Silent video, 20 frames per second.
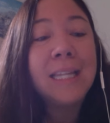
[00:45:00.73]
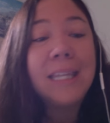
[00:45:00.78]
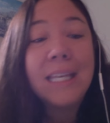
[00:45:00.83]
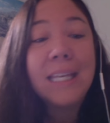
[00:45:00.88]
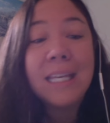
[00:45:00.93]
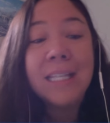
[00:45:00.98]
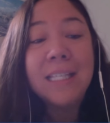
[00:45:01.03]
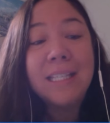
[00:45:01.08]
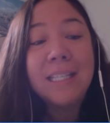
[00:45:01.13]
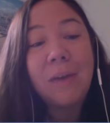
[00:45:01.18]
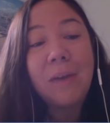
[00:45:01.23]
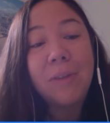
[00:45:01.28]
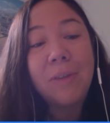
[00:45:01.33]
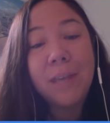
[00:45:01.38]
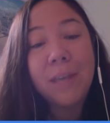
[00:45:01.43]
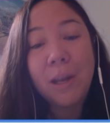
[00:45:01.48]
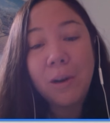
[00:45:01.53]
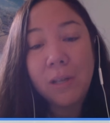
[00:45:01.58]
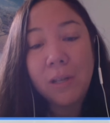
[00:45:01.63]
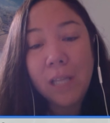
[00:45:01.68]
in South
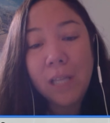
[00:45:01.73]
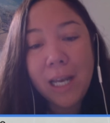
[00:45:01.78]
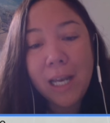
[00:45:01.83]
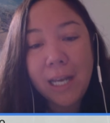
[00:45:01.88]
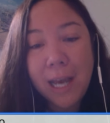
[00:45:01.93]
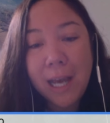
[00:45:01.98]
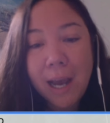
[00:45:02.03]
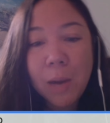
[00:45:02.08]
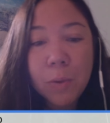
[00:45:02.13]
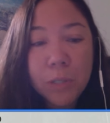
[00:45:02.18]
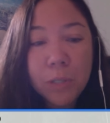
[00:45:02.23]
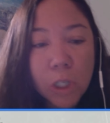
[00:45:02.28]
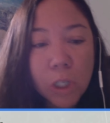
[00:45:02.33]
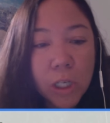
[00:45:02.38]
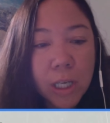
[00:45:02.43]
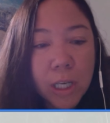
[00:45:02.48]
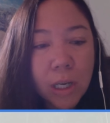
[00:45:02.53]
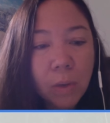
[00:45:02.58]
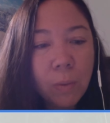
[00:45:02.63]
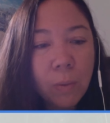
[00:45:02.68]
Carolina. I was
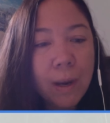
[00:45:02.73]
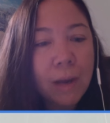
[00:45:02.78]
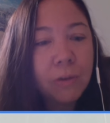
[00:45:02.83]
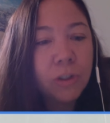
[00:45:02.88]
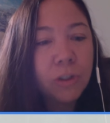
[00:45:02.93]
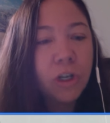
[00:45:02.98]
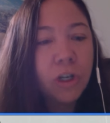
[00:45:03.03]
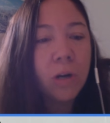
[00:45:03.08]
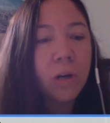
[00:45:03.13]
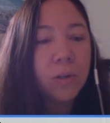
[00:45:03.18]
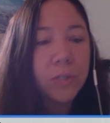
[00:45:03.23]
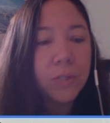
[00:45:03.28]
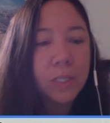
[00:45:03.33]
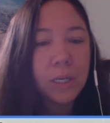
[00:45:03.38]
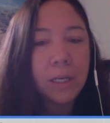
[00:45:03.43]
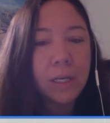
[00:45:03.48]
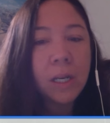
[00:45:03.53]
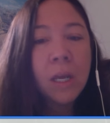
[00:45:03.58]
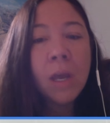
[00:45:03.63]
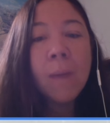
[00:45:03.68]
looking around
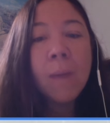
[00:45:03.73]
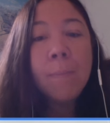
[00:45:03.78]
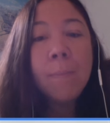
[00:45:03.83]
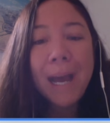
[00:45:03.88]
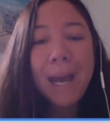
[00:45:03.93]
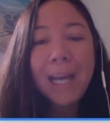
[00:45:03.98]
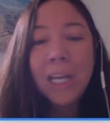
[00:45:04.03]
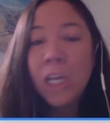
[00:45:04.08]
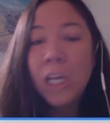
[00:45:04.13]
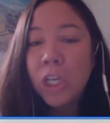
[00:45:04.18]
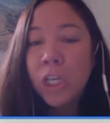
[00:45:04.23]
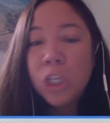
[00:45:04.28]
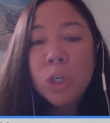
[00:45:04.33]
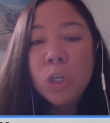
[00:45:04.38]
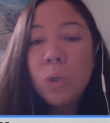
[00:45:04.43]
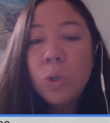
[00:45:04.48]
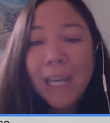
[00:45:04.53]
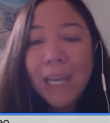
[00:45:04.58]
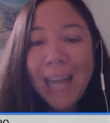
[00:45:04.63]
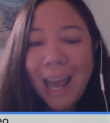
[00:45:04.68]
Charleston. But
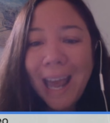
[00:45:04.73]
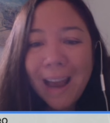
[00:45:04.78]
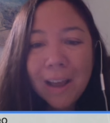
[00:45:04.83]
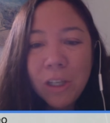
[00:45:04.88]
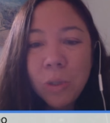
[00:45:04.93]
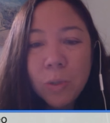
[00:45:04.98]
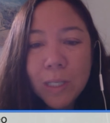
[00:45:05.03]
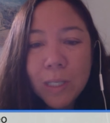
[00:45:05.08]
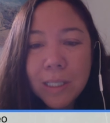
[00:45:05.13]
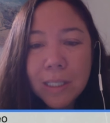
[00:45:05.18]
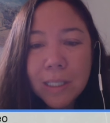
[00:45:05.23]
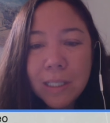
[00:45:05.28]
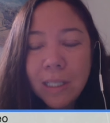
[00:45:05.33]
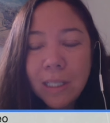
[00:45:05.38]
you can see